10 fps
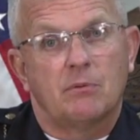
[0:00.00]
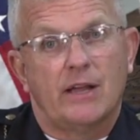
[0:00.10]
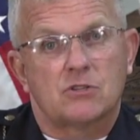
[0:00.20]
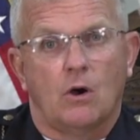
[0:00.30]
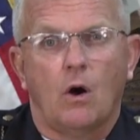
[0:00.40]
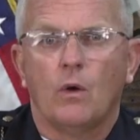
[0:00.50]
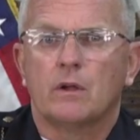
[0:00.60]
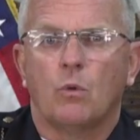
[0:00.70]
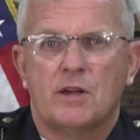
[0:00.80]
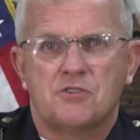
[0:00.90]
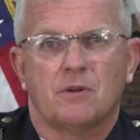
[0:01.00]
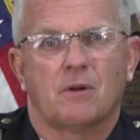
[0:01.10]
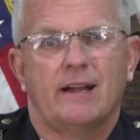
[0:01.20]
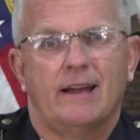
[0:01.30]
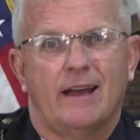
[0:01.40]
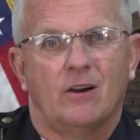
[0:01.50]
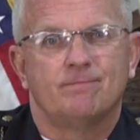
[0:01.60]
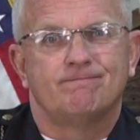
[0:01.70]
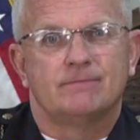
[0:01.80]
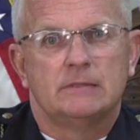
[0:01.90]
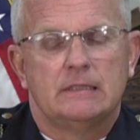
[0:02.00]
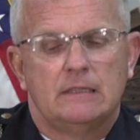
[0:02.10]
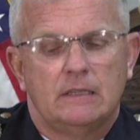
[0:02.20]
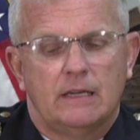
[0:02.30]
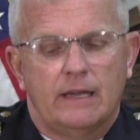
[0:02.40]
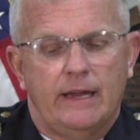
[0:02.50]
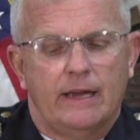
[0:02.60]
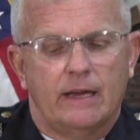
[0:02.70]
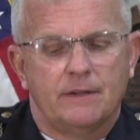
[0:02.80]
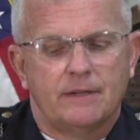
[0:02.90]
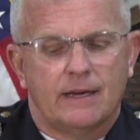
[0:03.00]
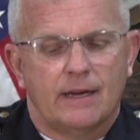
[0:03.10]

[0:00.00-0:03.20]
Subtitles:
But that's all in question right now. And